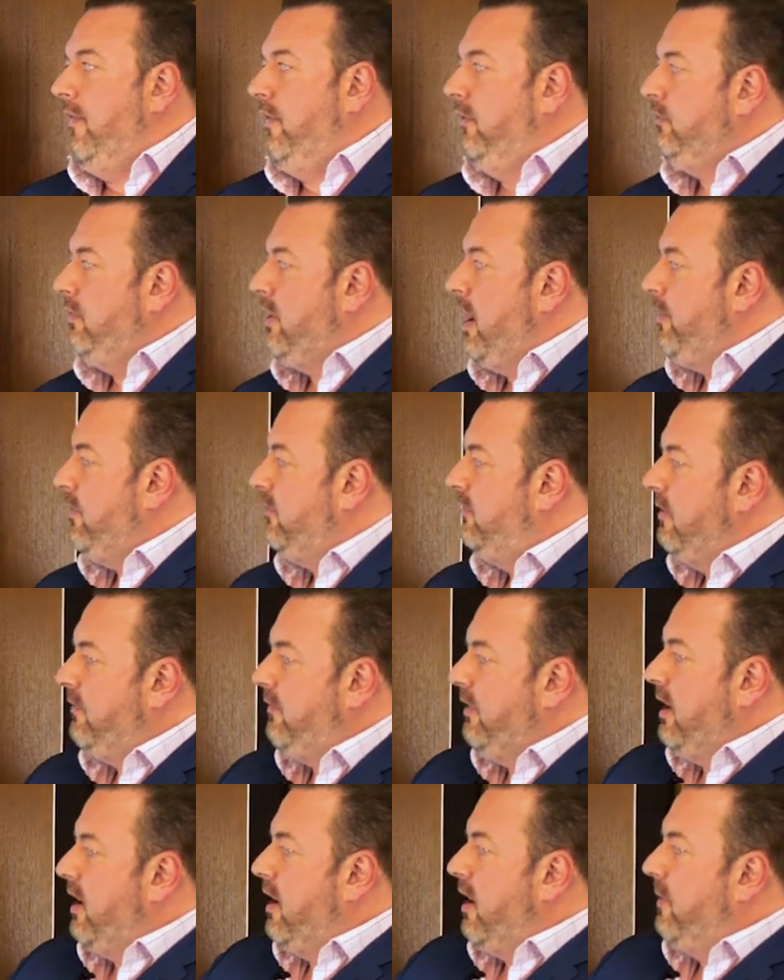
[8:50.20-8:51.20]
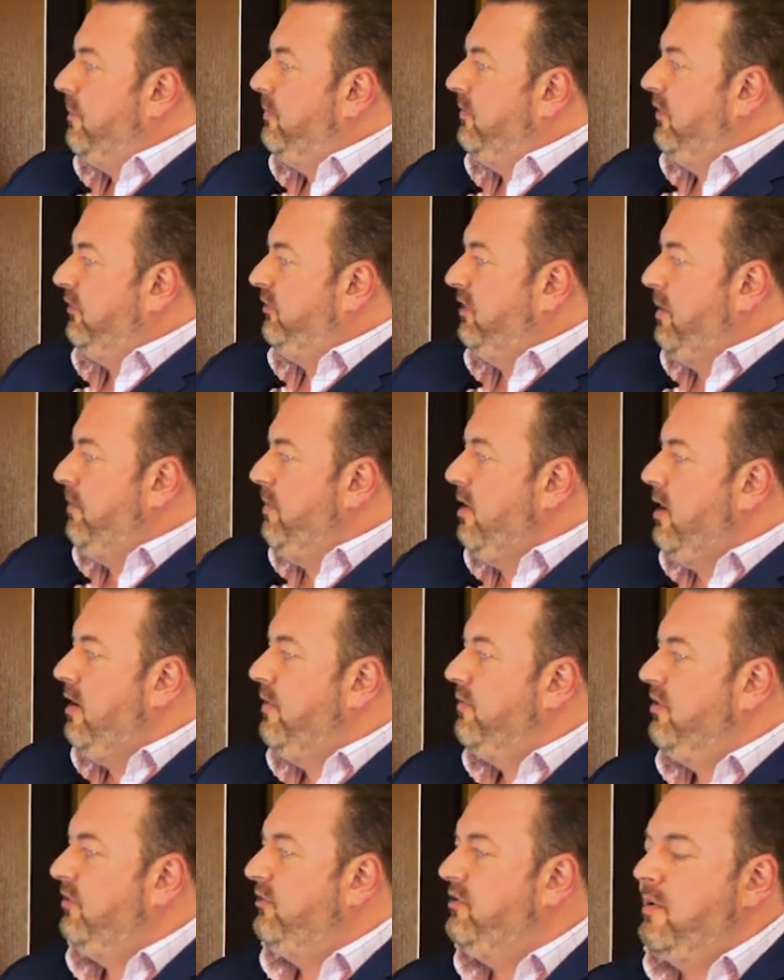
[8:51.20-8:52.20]
This is what happens every year. December,
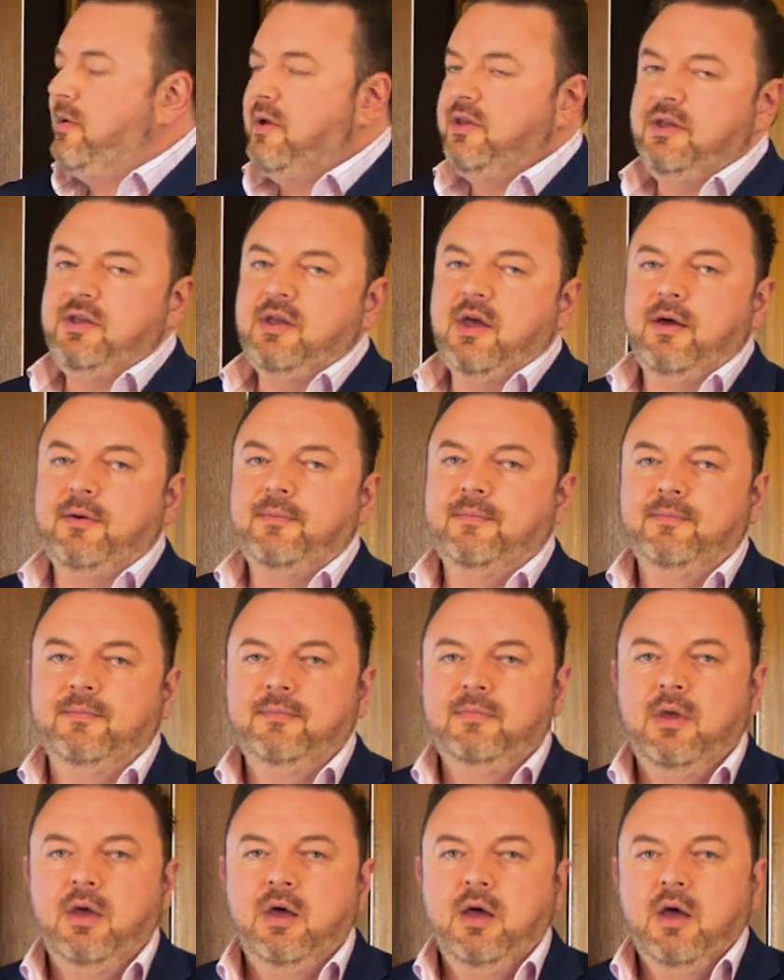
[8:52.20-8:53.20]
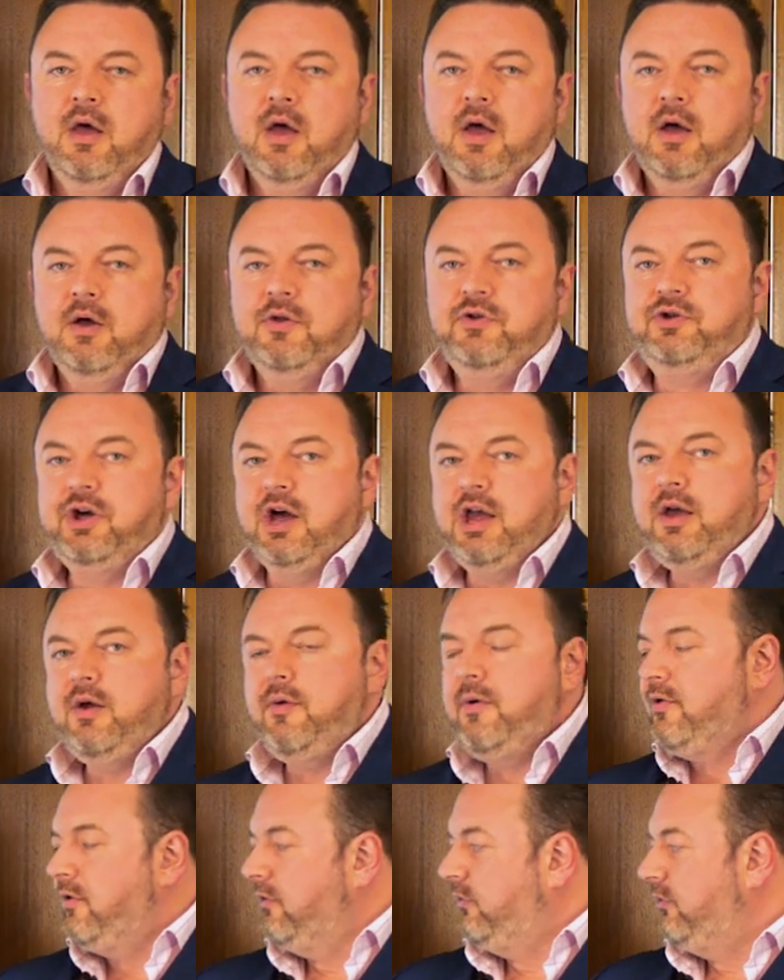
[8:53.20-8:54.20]
there's no one in there.
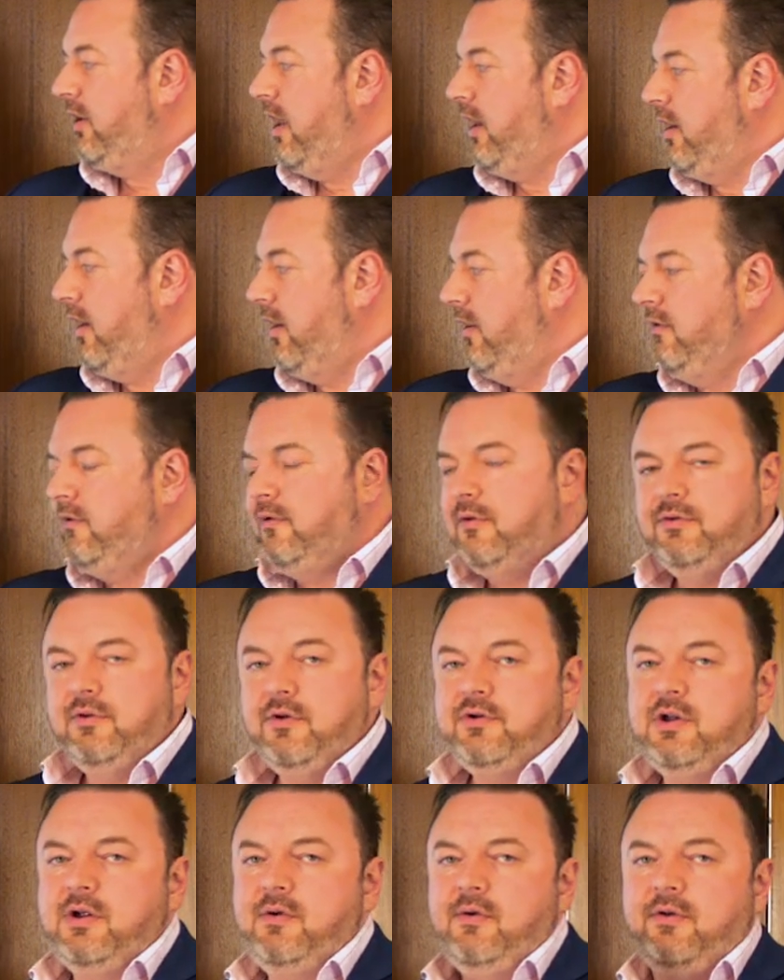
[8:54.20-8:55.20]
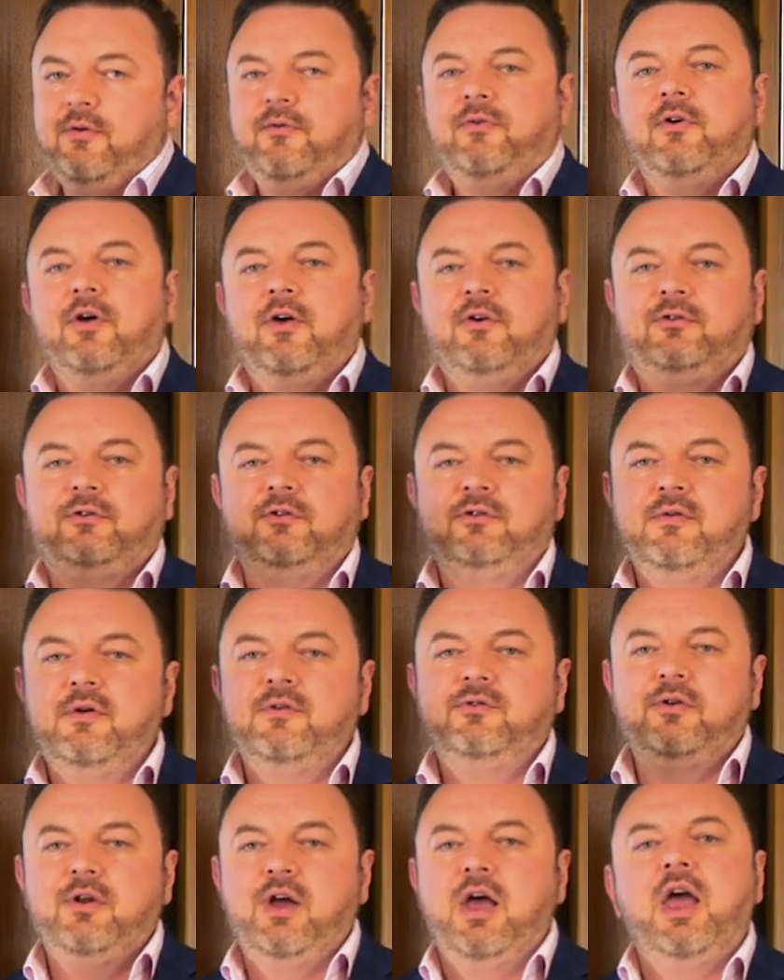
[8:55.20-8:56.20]
January the 2nd, not January the 1st, because
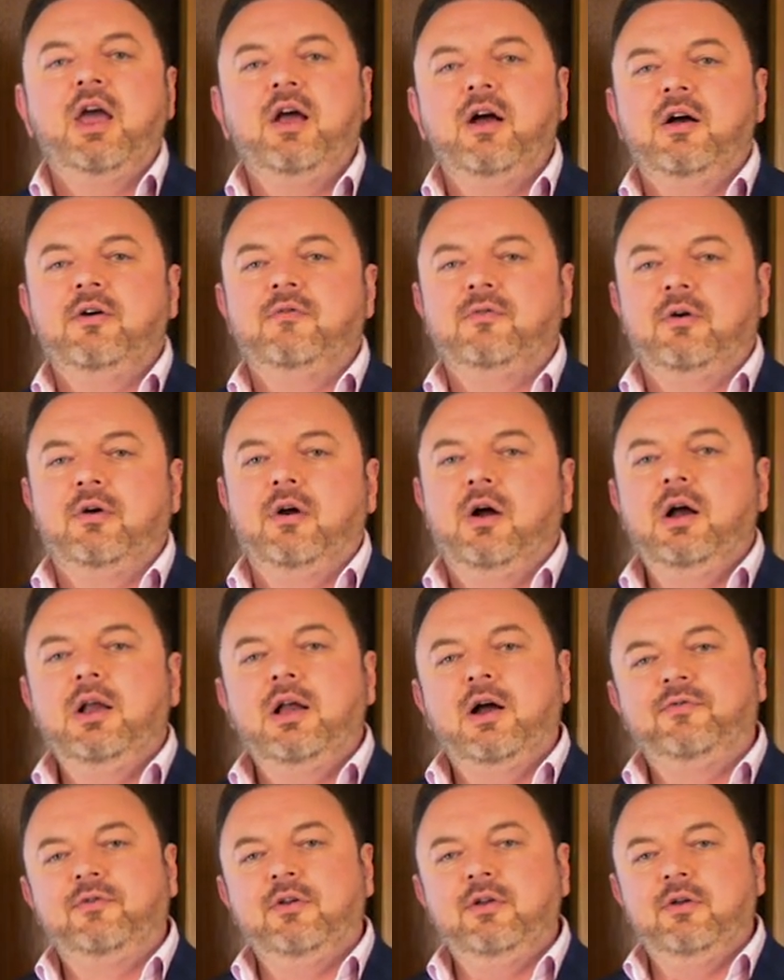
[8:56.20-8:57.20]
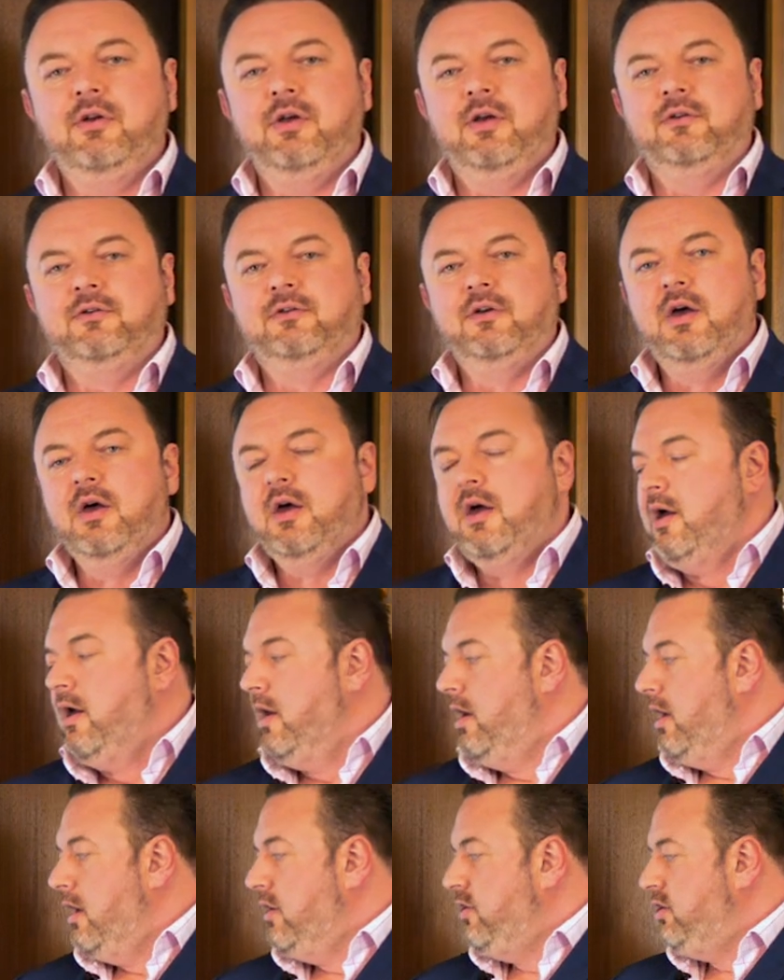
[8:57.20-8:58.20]
everyone's got a hangover, right, after New Year's.
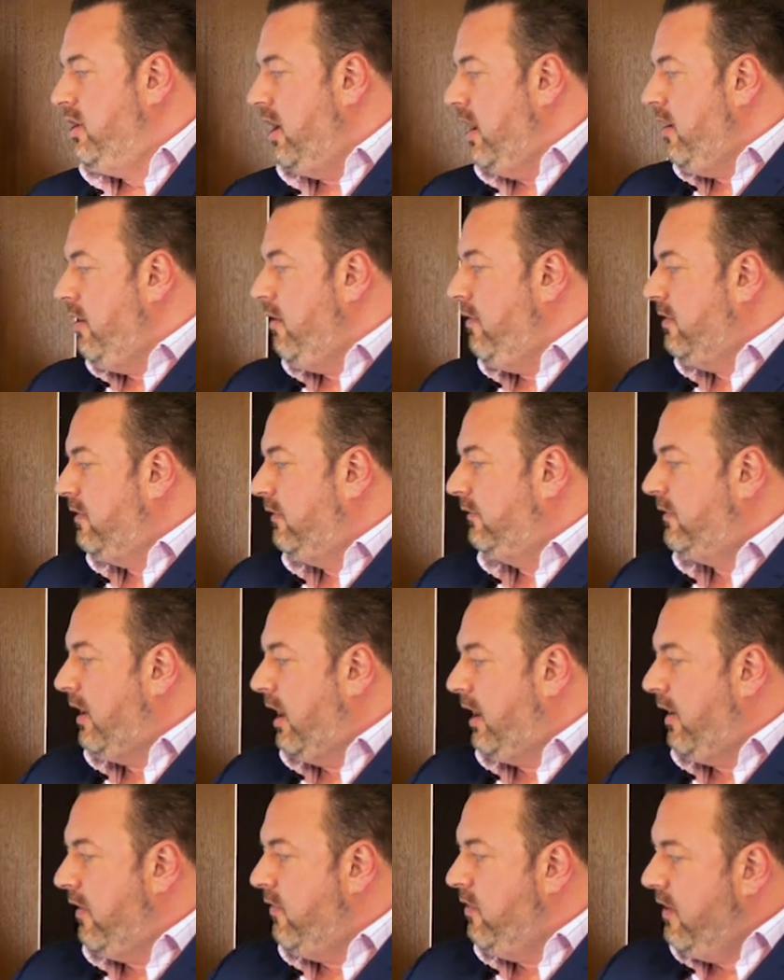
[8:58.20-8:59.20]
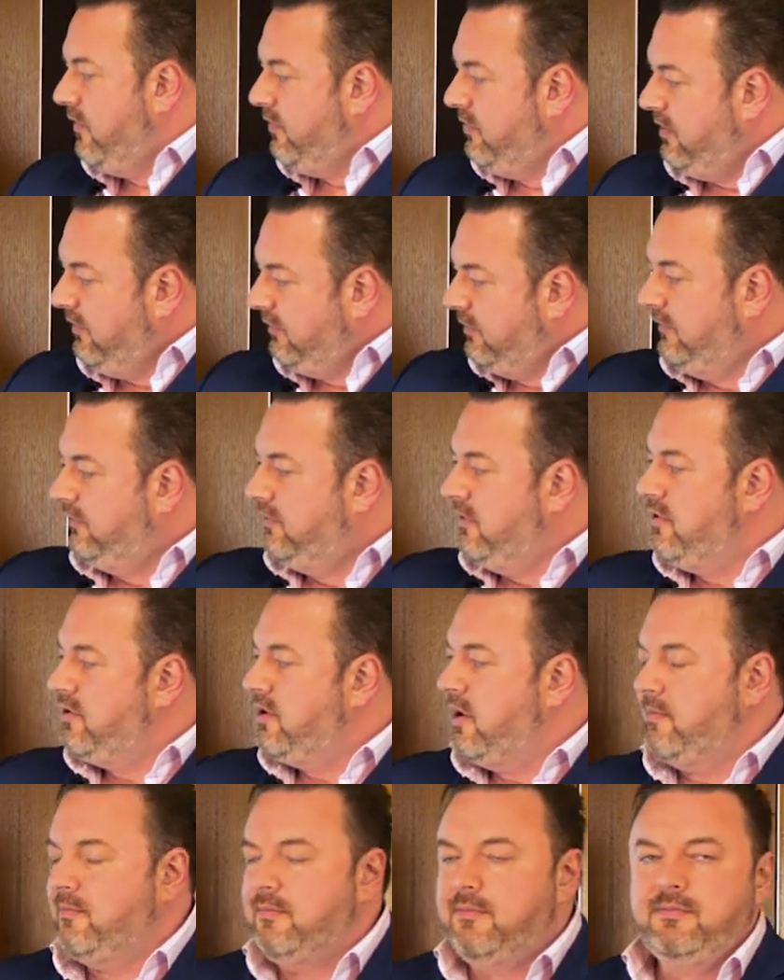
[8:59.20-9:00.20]
January the 2nd, this is the
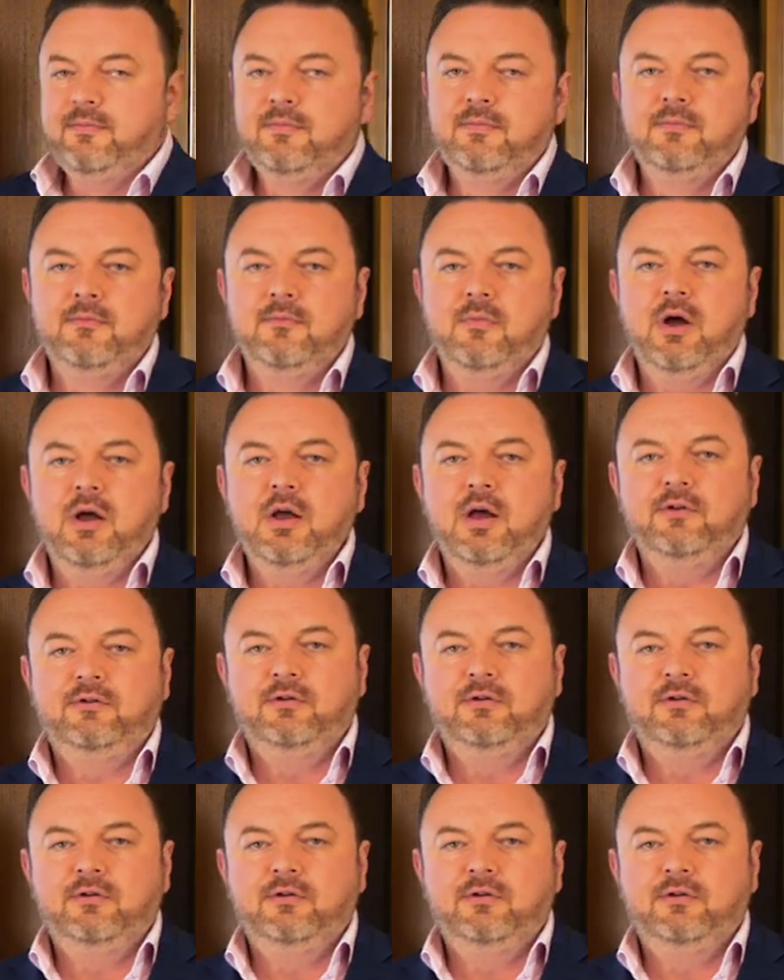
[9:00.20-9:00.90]
gym, right?